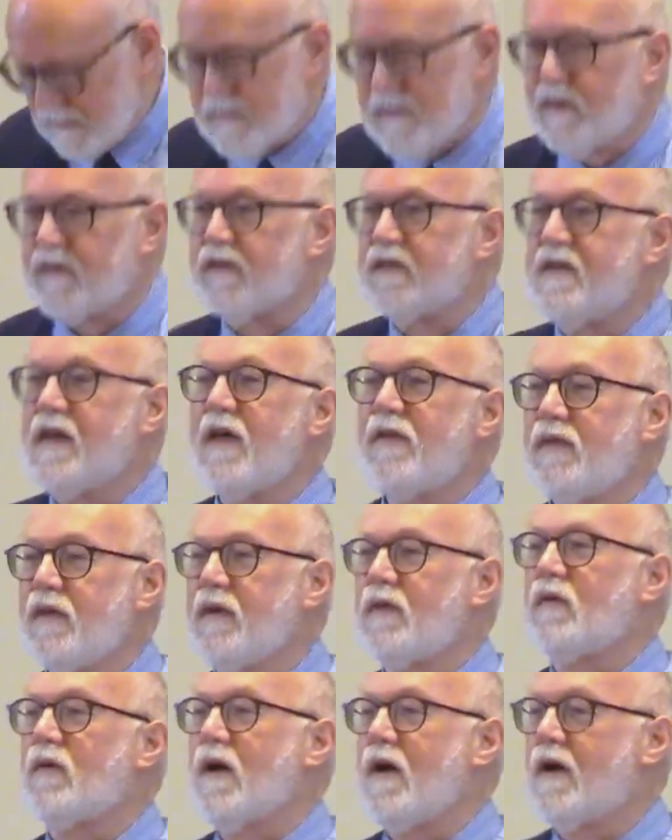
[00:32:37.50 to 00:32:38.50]
There's
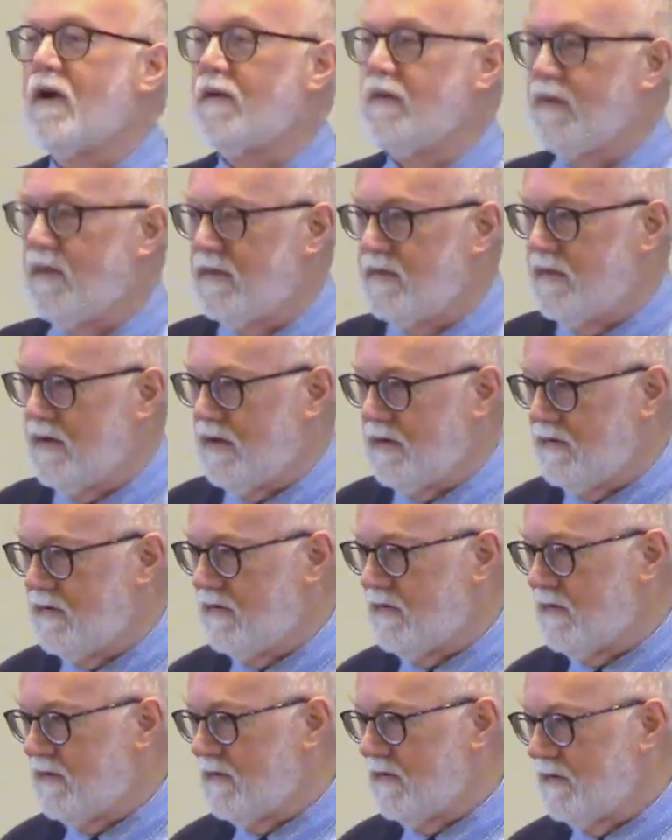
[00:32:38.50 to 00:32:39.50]
nothing wrong with
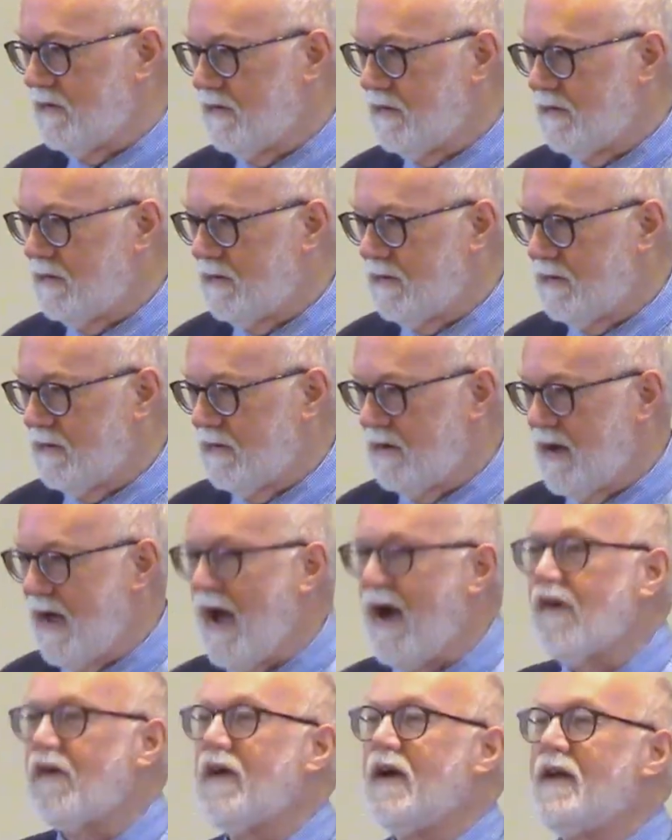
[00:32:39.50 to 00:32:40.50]
this.
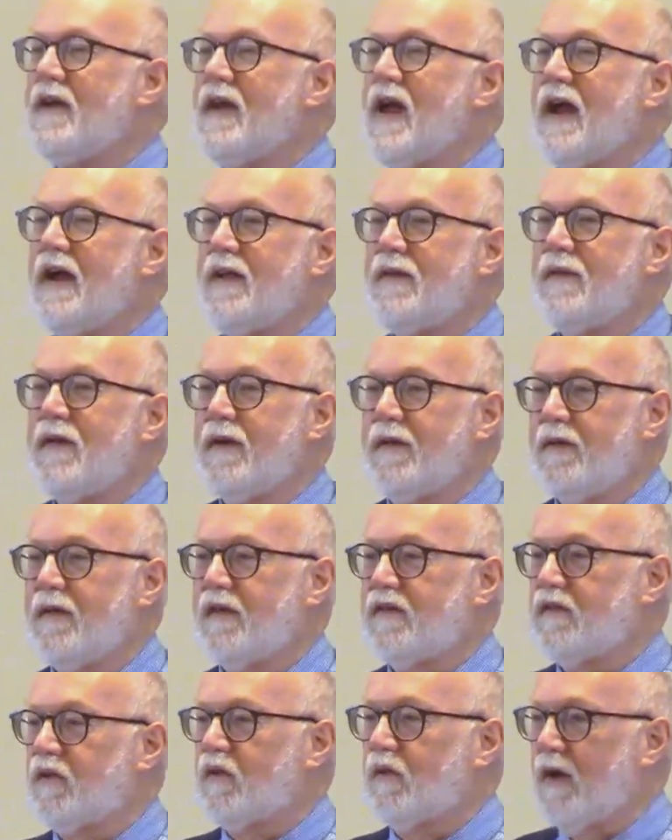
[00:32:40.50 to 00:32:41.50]
How can anything
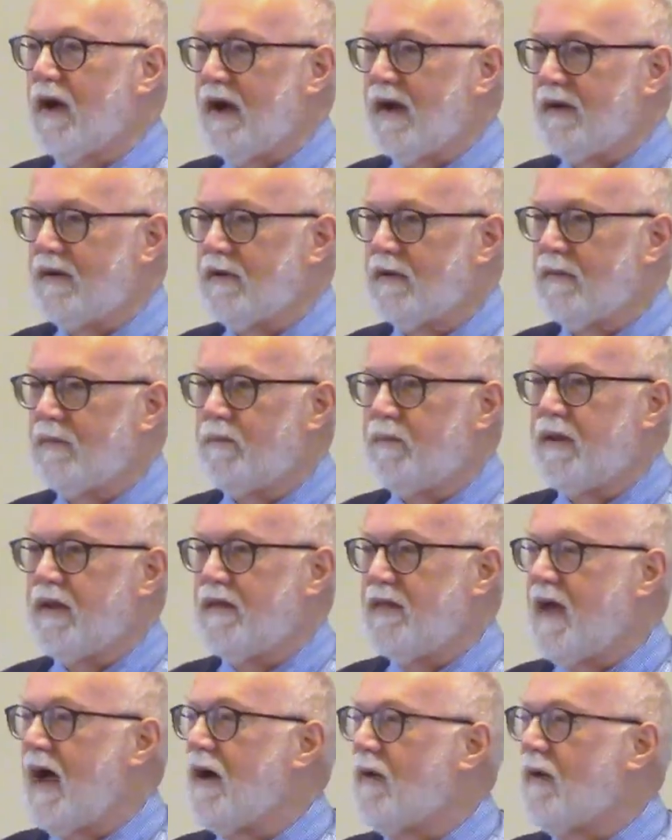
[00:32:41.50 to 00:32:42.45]
this great be that